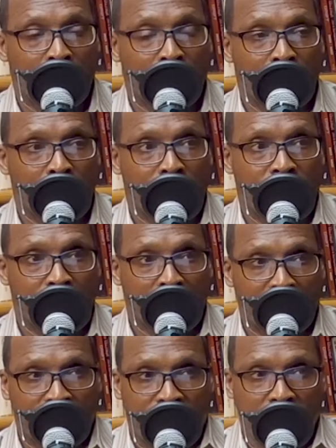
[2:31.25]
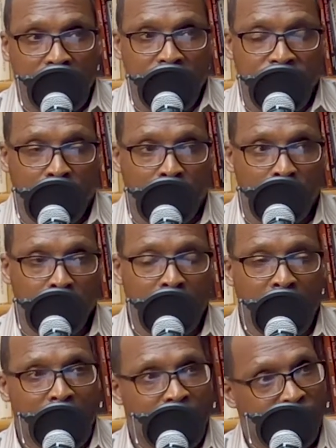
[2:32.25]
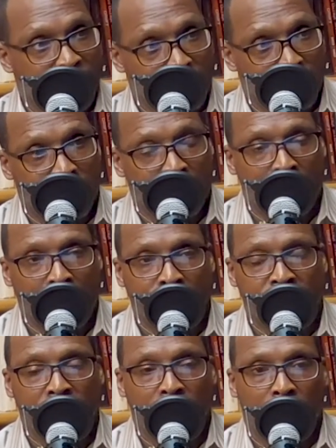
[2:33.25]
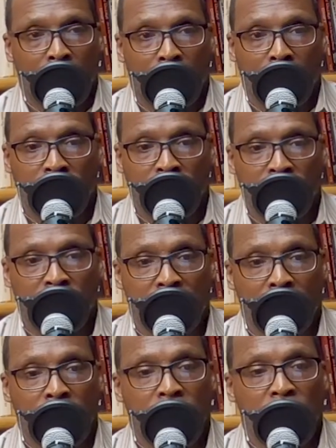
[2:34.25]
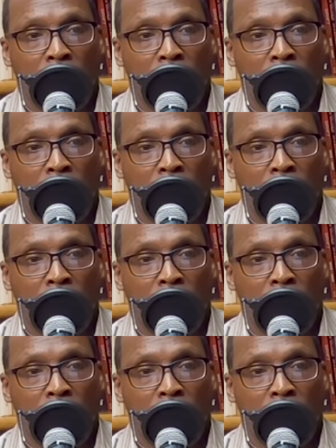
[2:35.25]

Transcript: I, I, I fear falling back, I fear relapse, as you said.